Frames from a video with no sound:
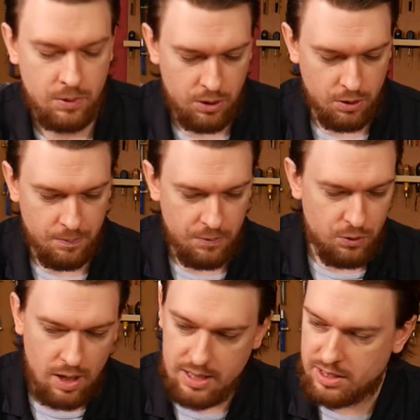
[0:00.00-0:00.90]
Cool.
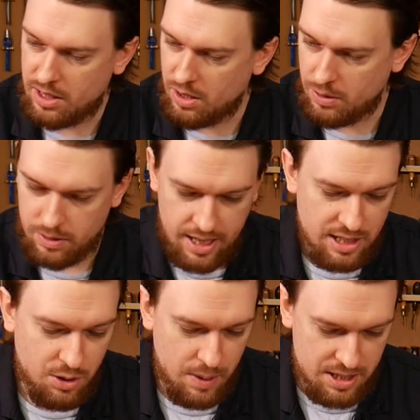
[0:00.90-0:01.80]
Right, so
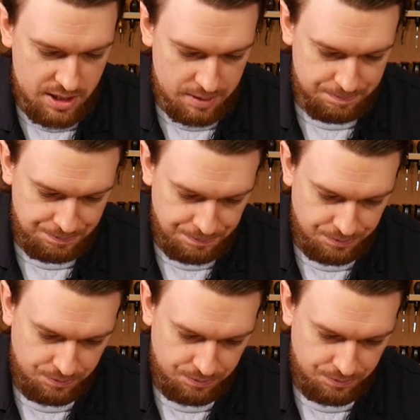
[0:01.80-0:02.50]
next question.